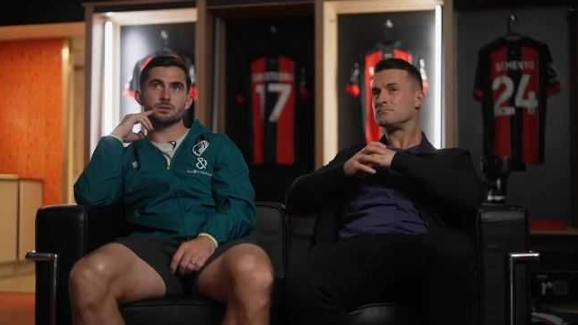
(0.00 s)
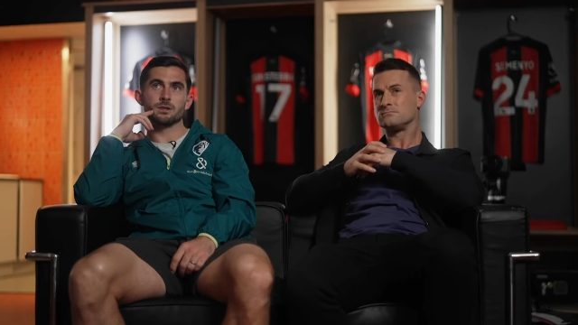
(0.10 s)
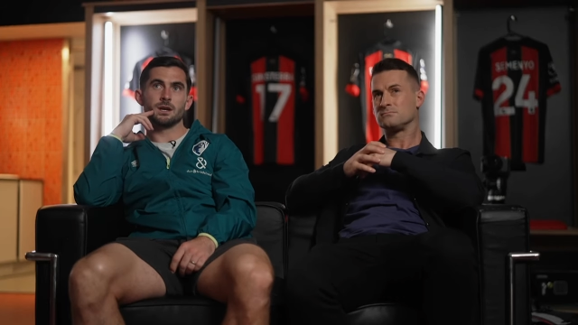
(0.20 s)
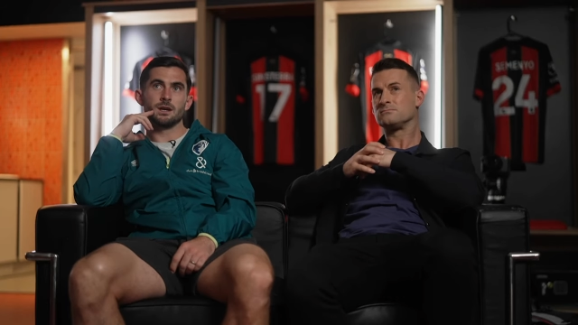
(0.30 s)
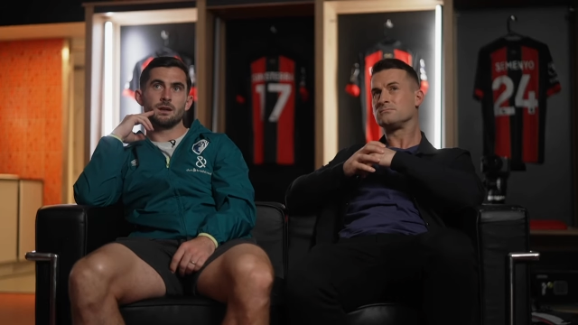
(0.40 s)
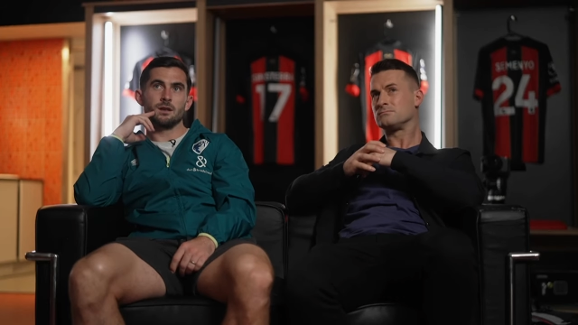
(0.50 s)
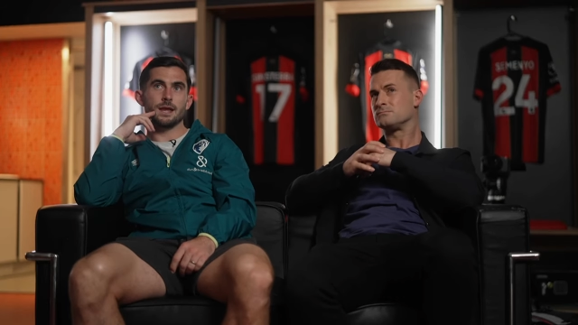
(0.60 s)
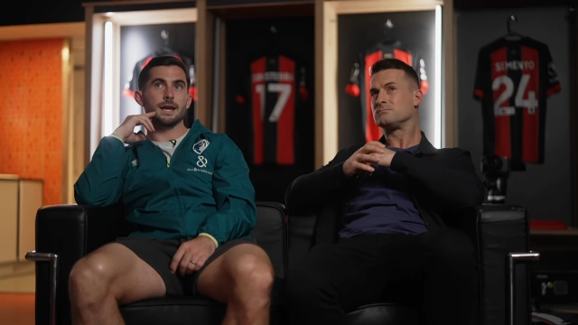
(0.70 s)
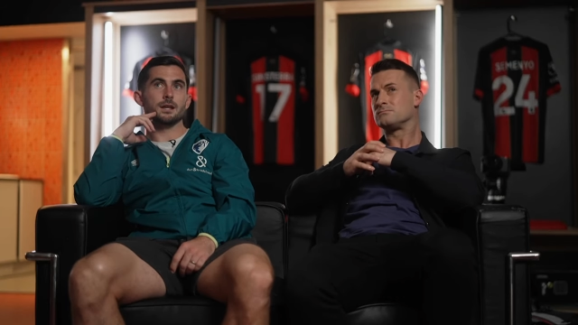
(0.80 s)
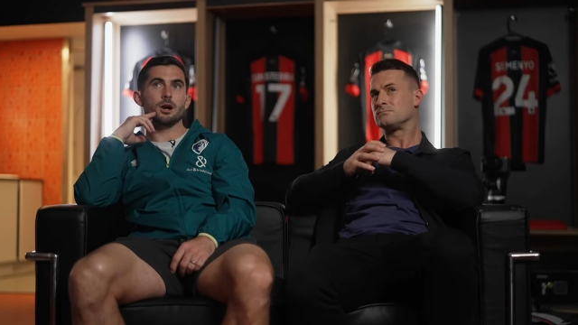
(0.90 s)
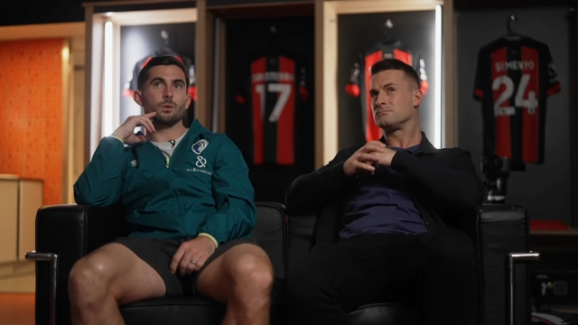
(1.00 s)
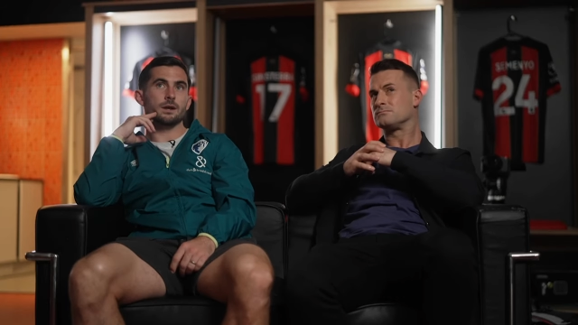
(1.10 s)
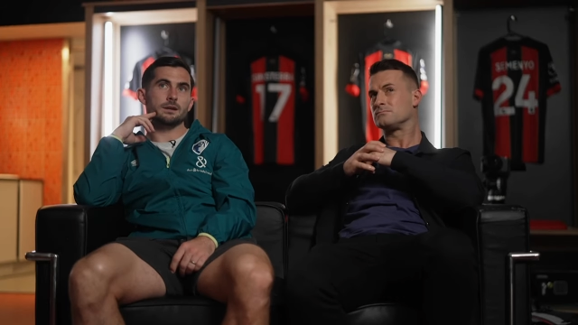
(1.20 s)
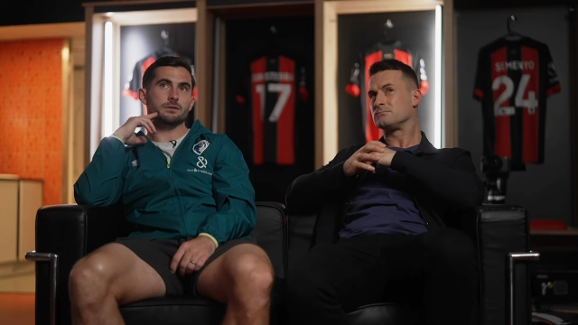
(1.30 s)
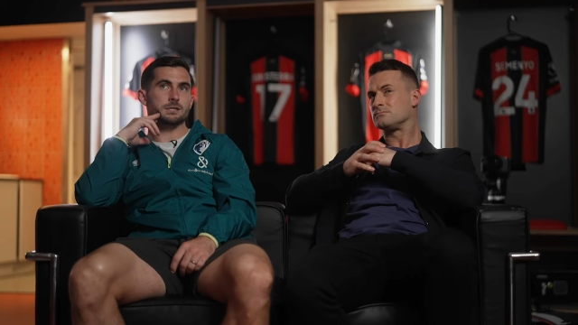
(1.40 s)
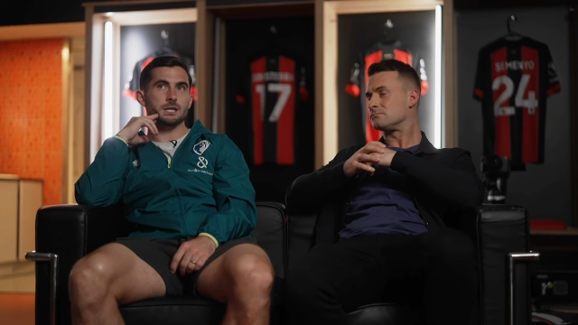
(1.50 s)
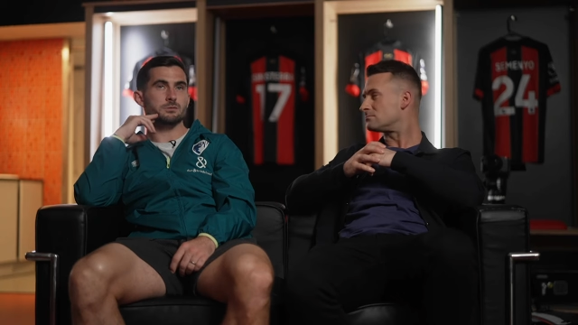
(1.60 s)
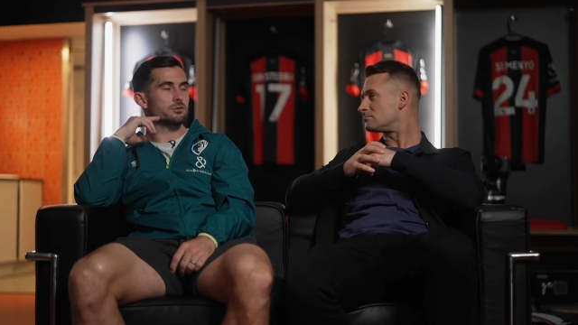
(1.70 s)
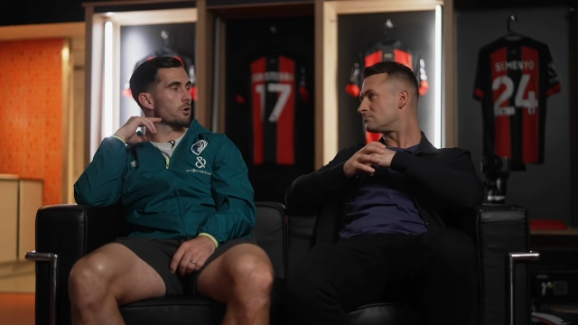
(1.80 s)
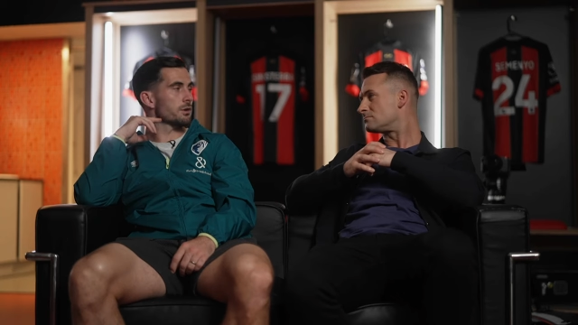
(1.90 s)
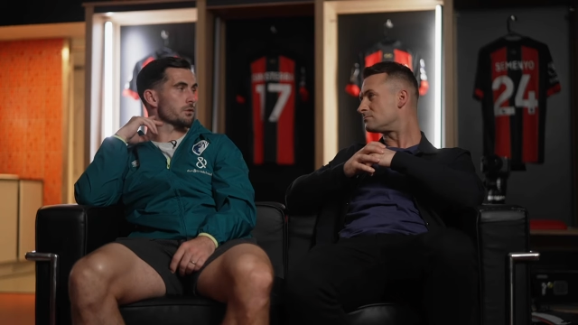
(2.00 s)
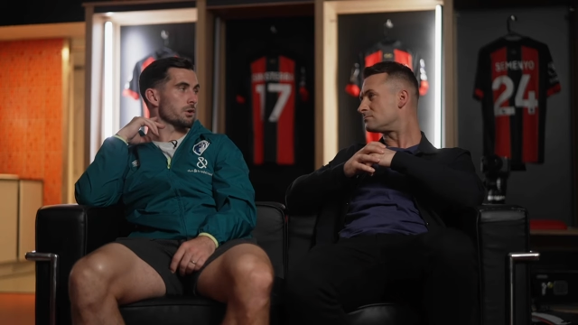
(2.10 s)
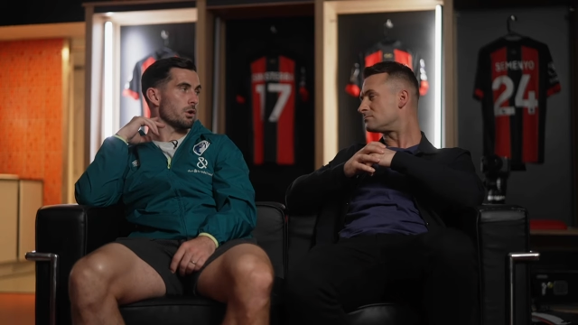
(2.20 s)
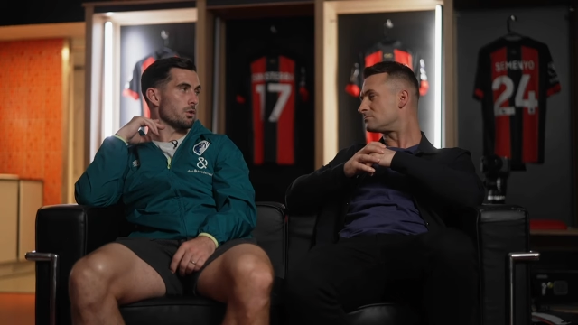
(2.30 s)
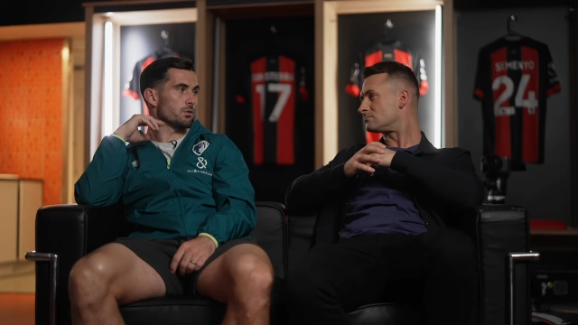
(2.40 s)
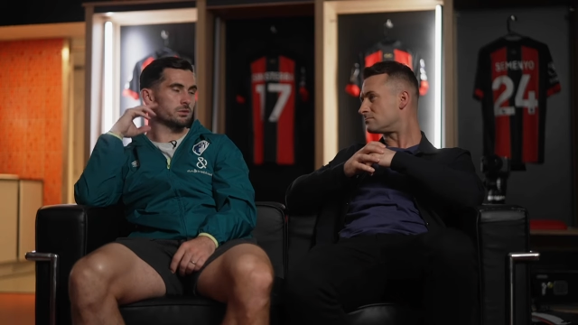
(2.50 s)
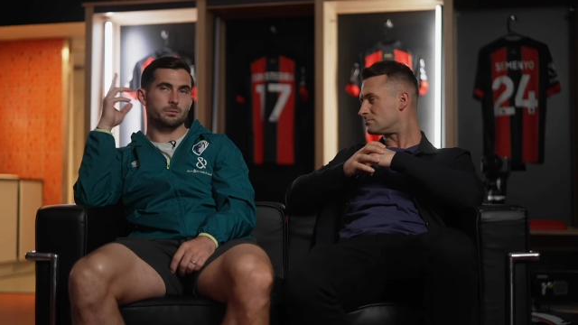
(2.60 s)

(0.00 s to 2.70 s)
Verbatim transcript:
Speaker 1: and they know when different teams score different goals.